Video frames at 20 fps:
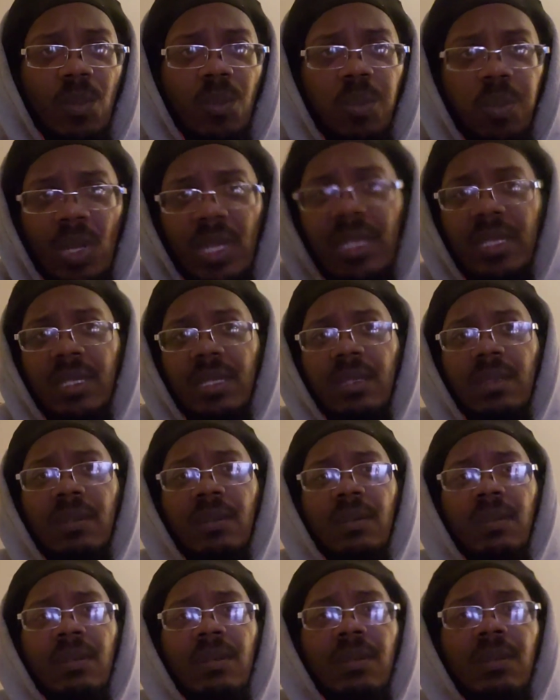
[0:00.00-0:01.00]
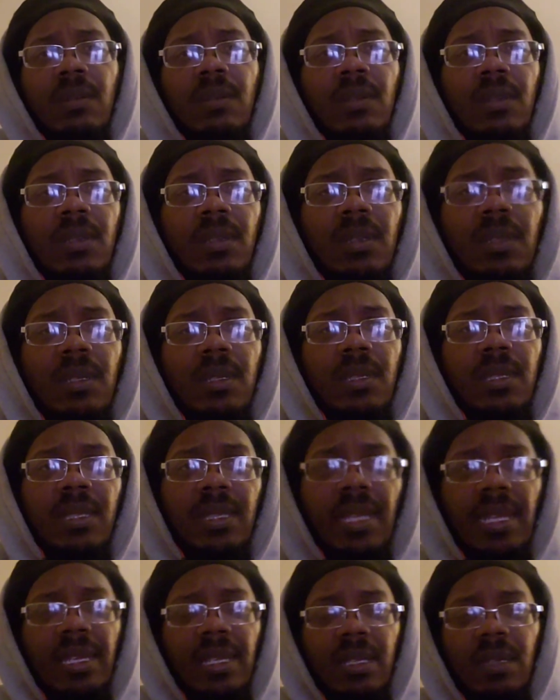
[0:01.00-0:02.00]
wouldn't
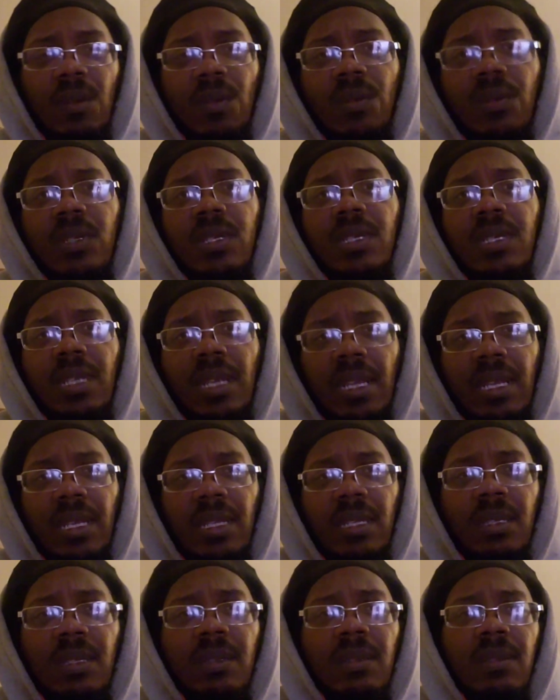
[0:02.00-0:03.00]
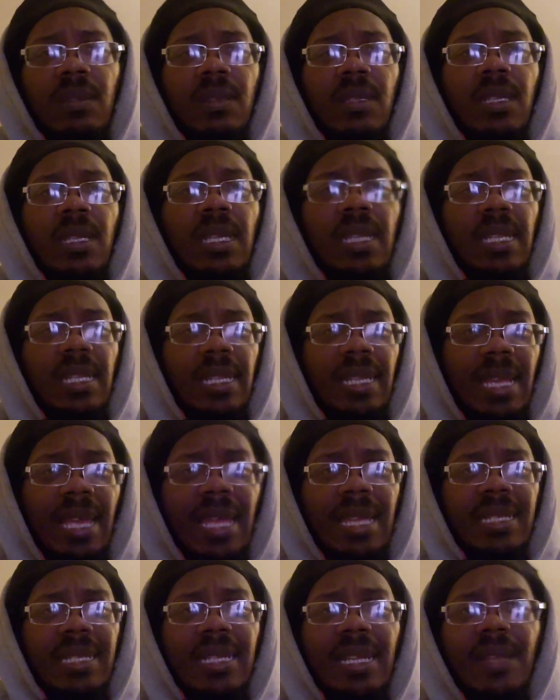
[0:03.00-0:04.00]
think or say he
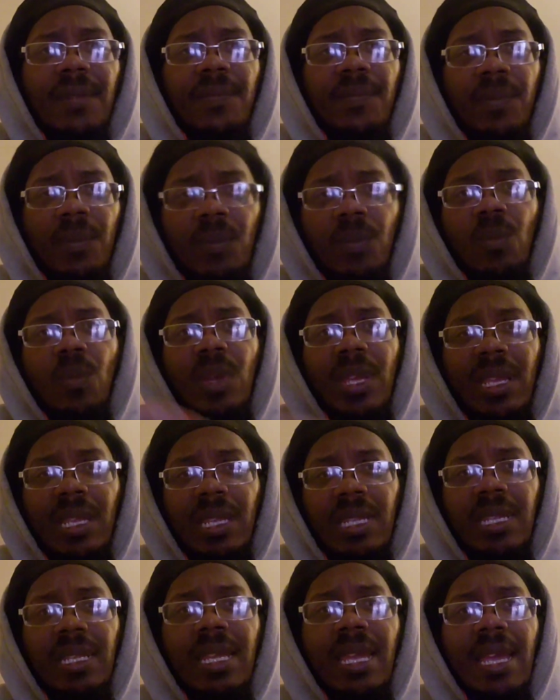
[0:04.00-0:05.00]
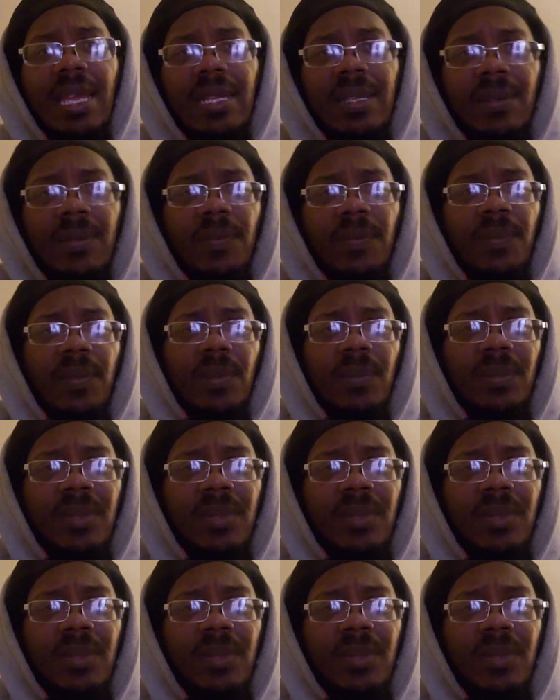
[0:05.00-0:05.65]
got that from where he got it from.